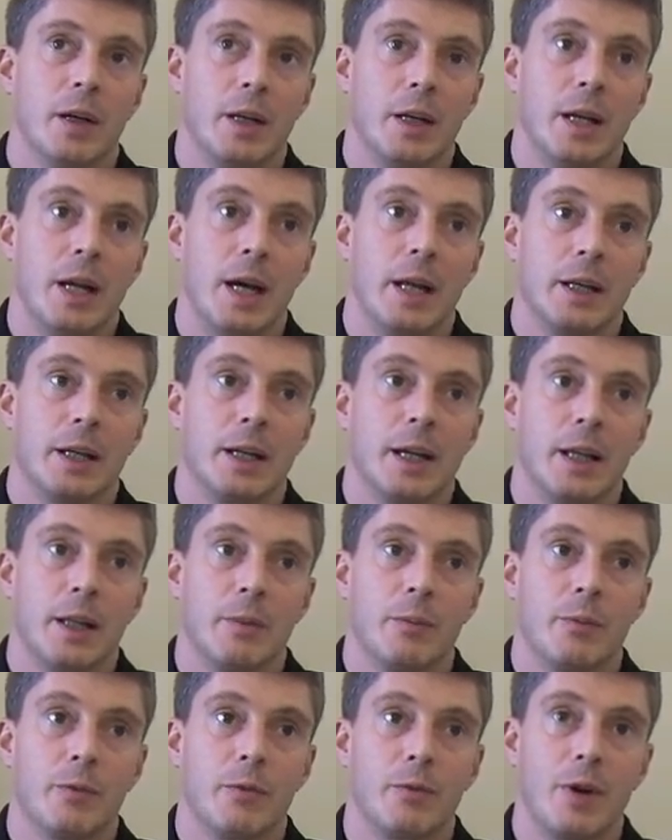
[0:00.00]
And get
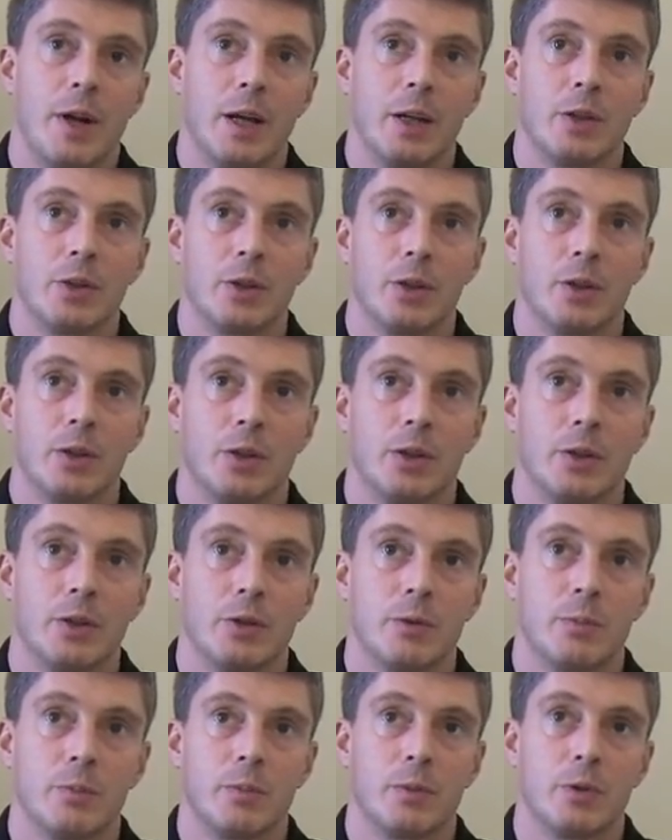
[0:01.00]
them fresh,
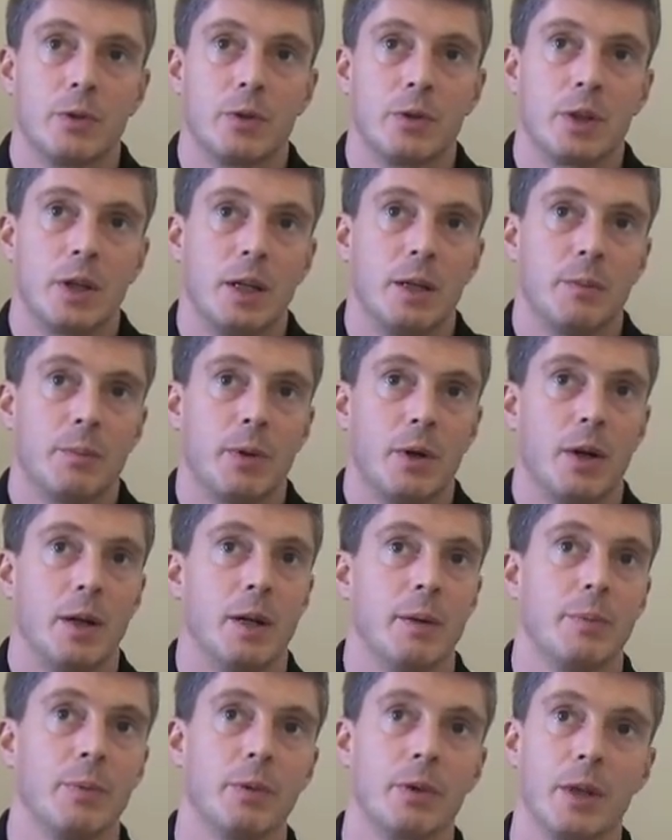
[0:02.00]
because tinned
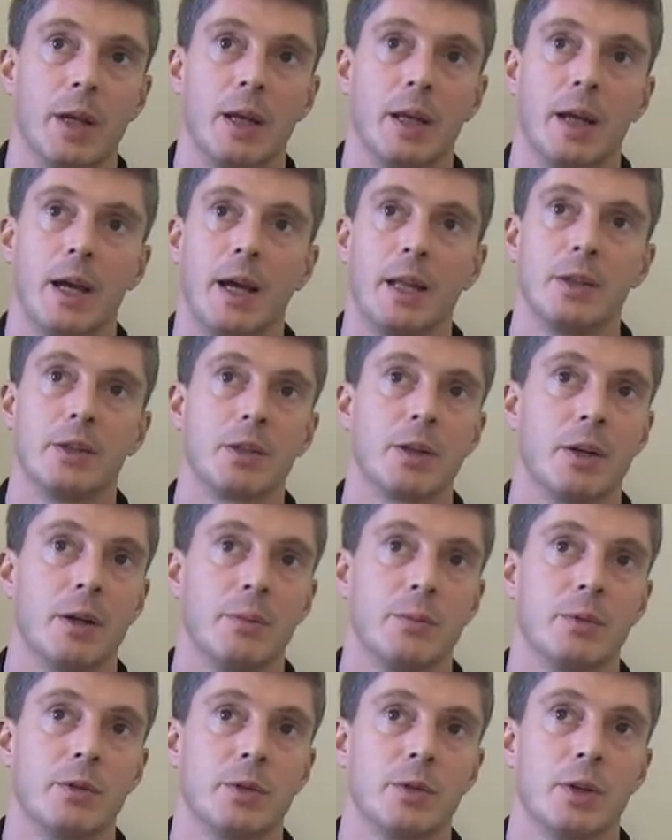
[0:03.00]
pineapple, the
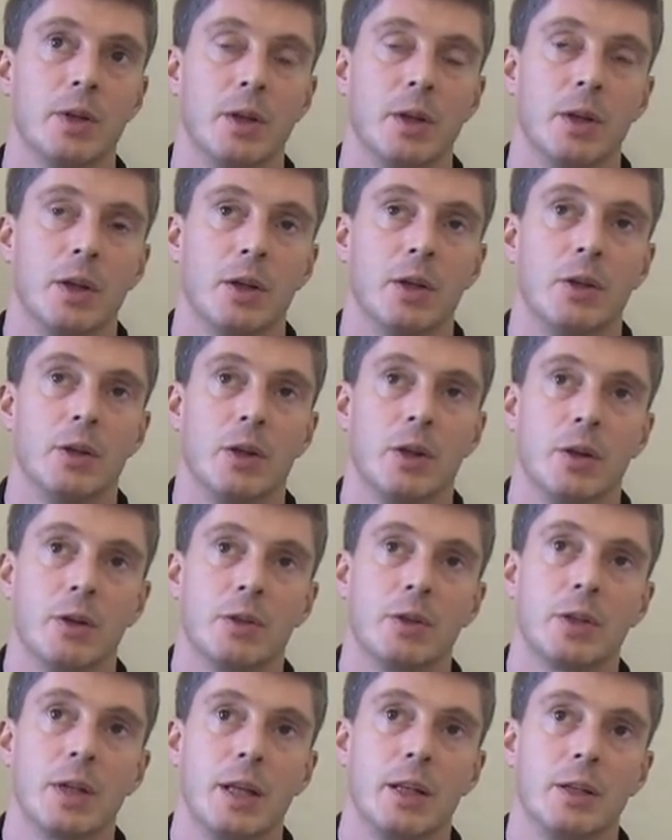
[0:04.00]
enzymes,
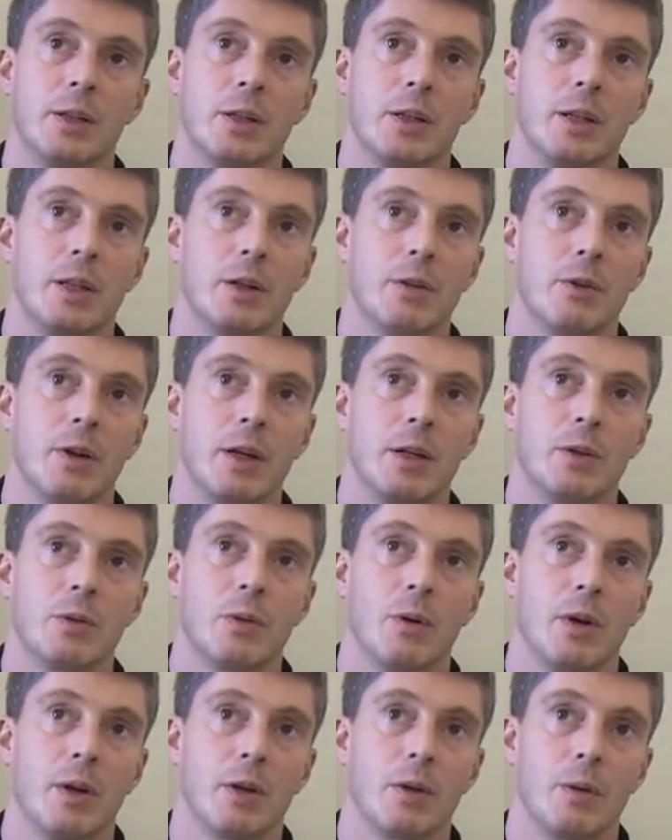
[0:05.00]
tend to degrade
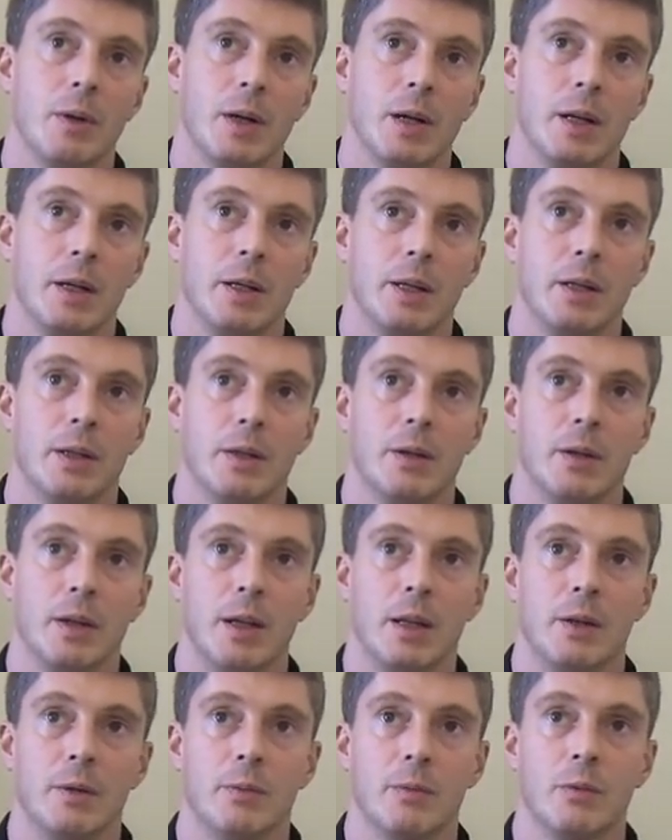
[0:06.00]
quite quickly
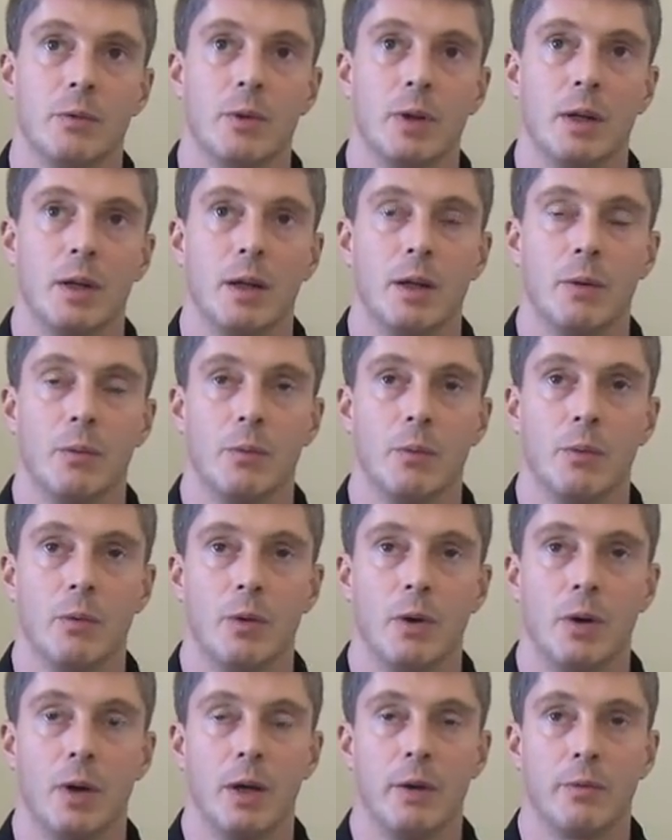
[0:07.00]
in
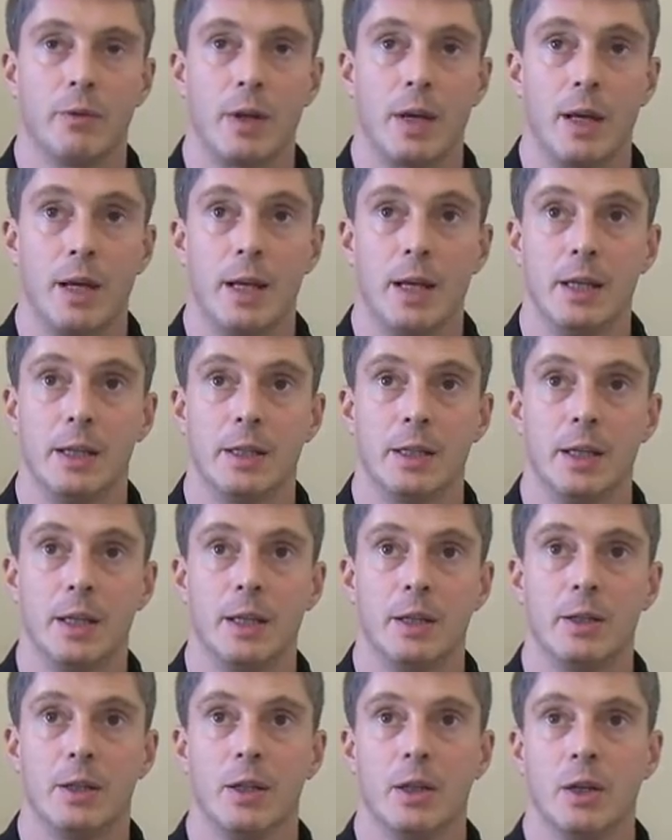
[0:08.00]
if they're
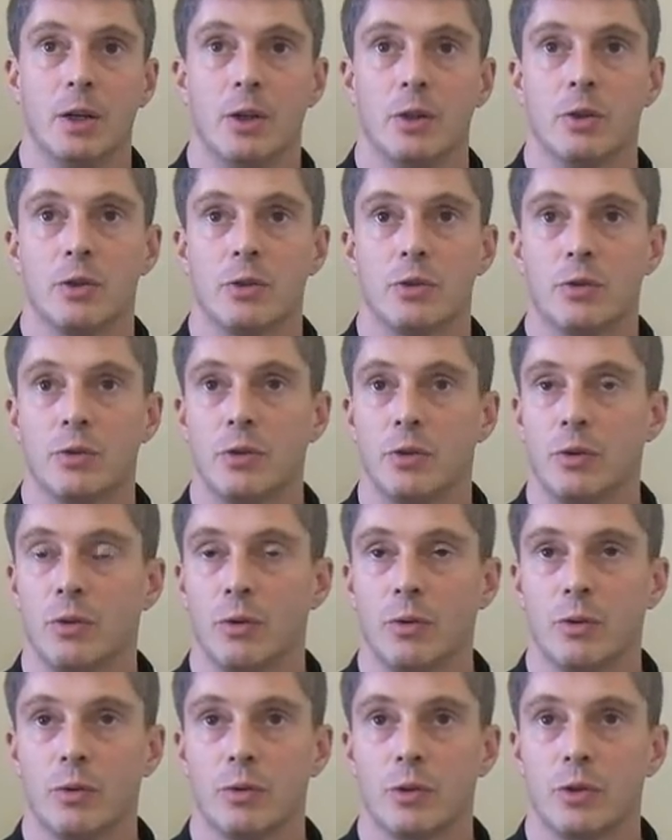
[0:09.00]
heated
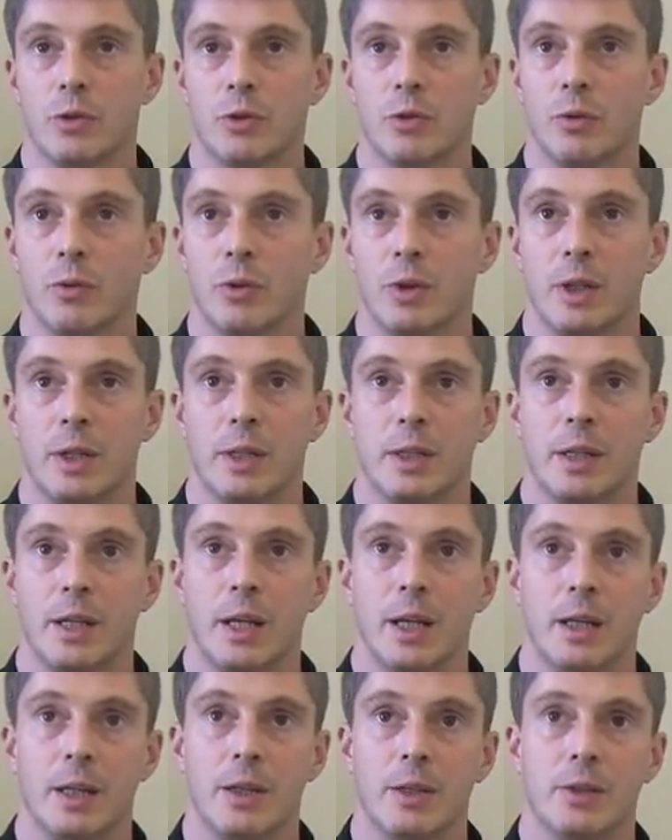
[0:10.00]
or stored in
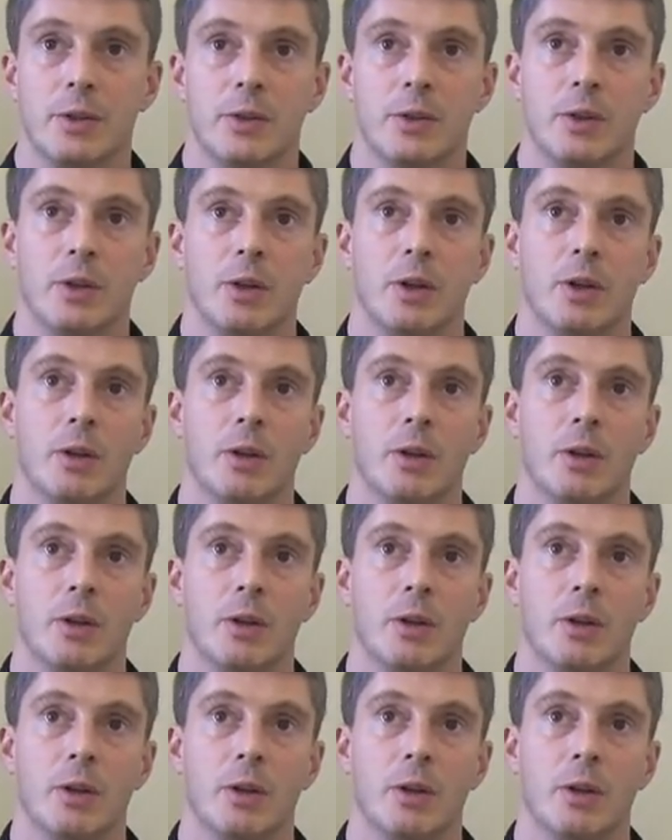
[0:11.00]
tins.